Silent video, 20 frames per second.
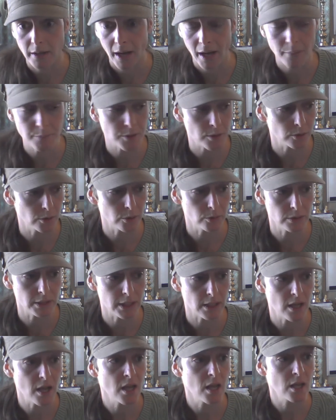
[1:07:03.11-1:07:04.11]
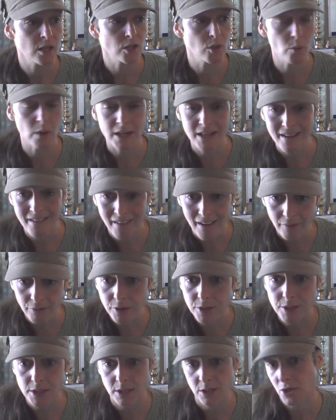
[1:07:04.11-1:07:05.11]
Absolutely. You would never
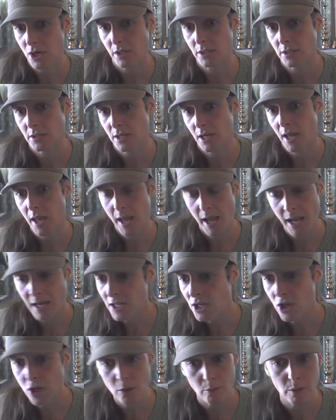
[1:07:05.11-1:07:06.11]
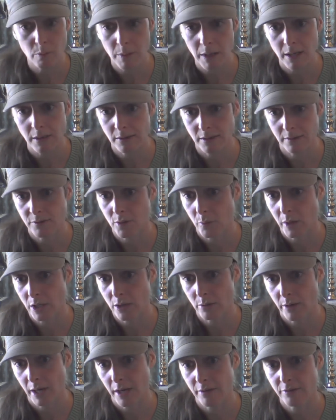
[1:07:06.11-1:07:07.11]
suggest any human being live the way
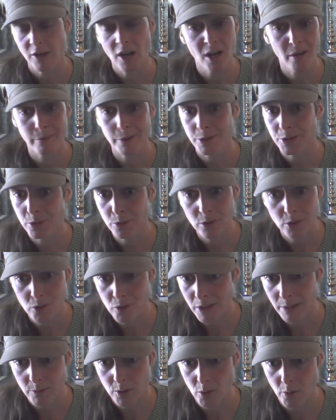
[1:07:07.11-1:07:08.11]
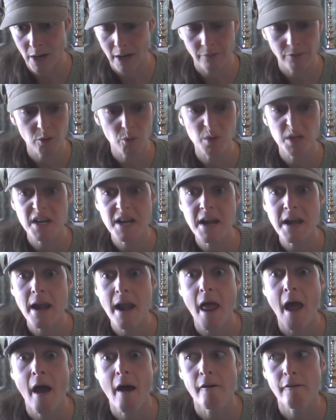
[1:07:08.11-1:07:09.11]
you have, pursue the dreams you have. You would
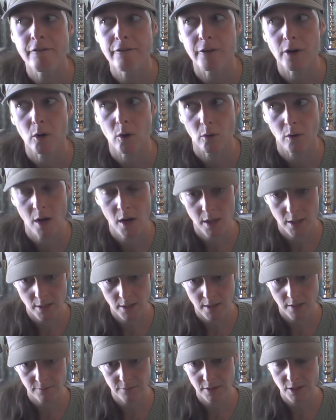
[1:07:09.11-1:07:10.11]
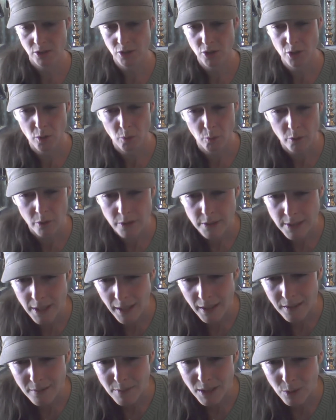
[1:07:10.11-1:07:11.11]
never give this to your worst
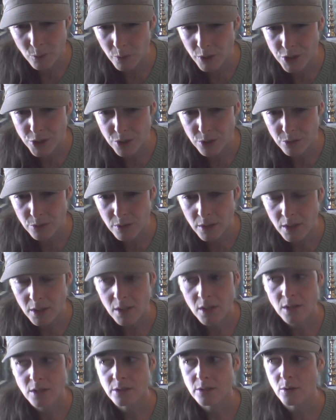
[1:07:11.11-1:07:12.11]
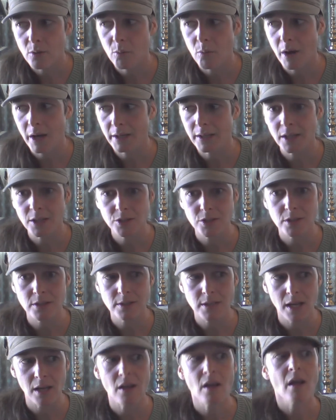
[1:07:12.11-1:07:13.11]
enemy, would you? So why not just
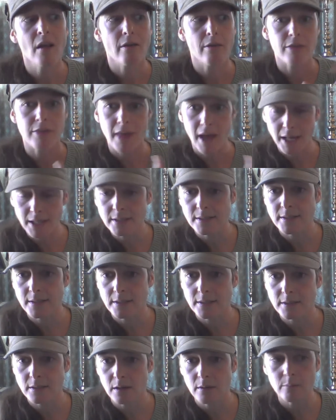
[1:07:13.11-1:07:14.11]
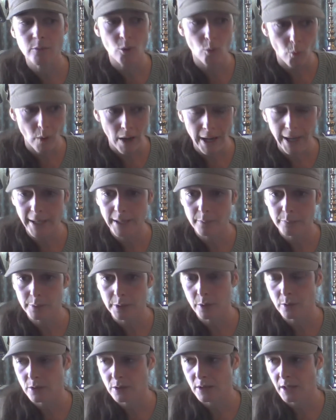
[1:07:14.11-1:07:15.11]
say that system, the way I
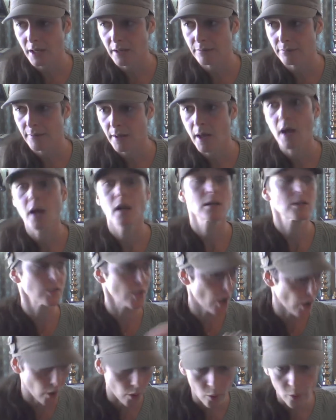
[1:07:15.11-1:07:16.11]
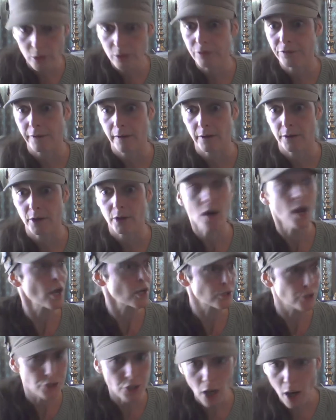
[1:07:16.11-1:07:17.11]
approached life, Total failure.
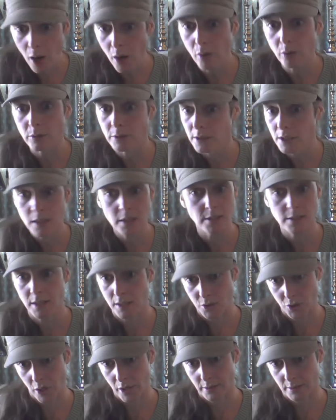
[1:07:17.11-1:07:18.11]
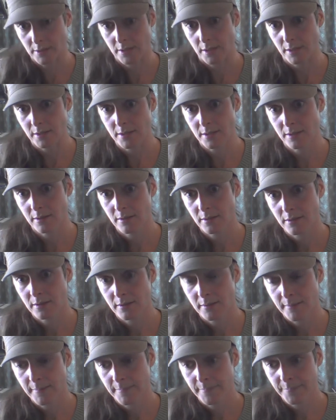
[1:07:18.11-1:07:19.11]
Don't suggest it.
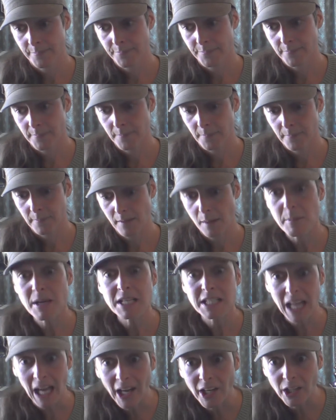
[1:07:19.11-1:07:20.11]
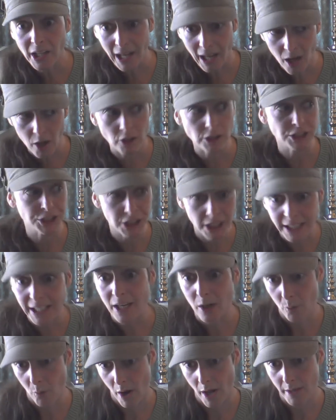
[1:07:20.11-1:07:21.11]
Let me tell you how shitty
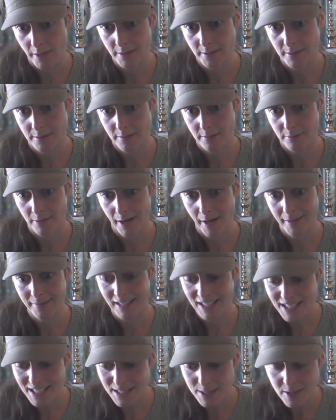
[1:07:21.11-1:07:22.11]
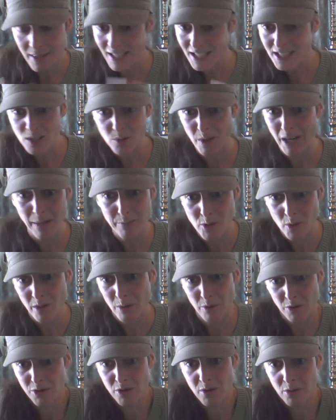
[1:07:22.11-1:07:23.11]
it was, right? This is, this is what I'm doing
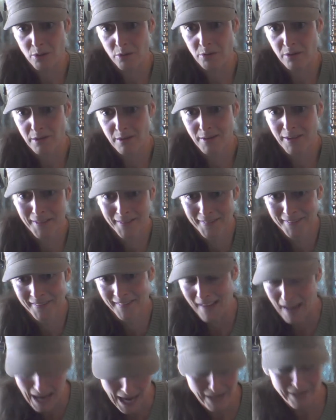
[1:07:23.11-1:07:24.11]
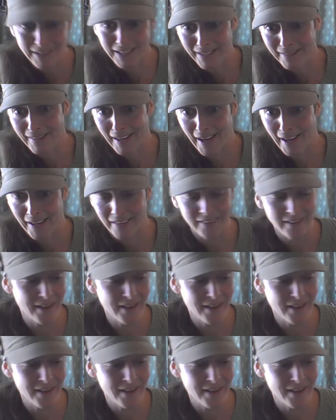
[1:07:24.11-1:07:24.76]
with you. I did that.